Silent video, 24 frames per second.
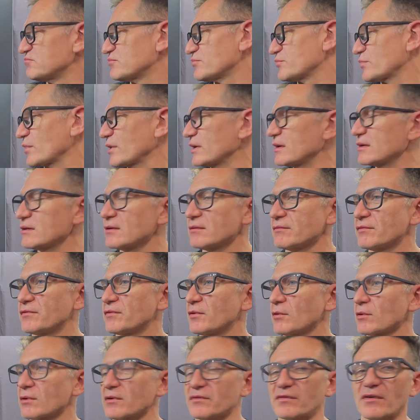probably
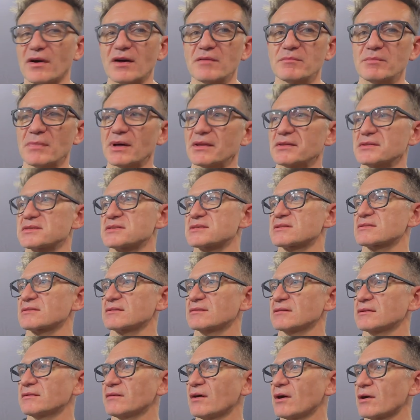4 or 5 months
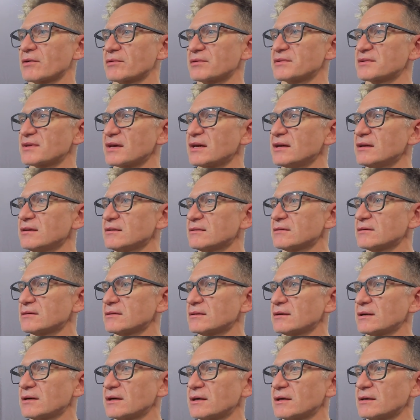of R&D. Yeah,
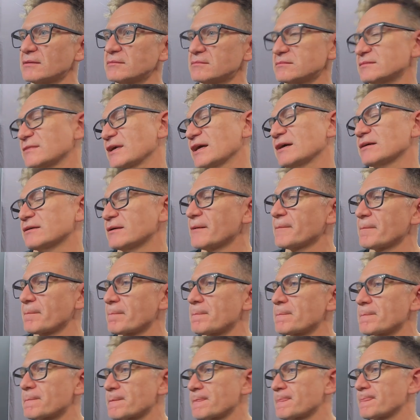and it's down to
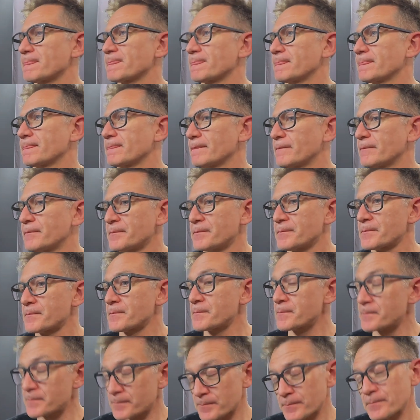sound crew as well,
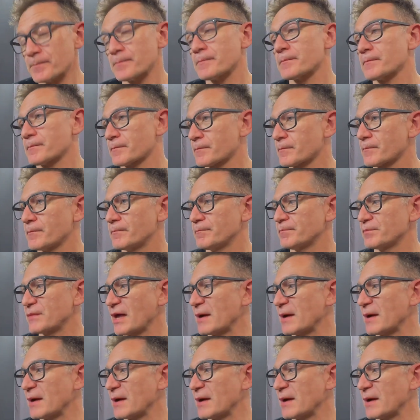working out the front. You know,